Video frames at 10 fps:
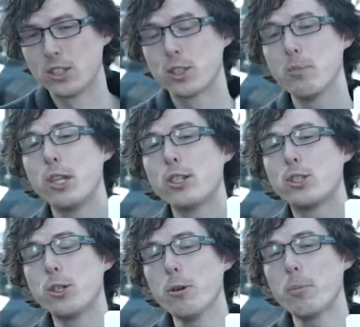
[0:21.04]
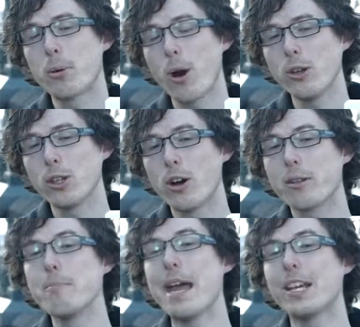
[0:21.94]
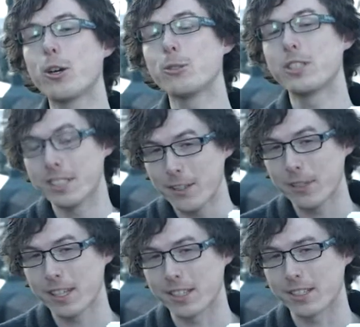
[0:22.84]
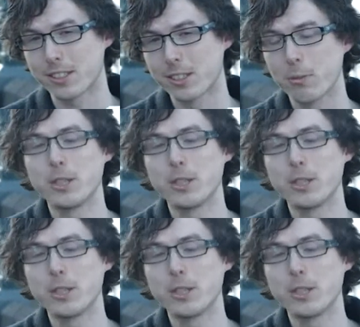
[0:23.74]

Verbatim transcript: some Le Tour Prologue medical certificates,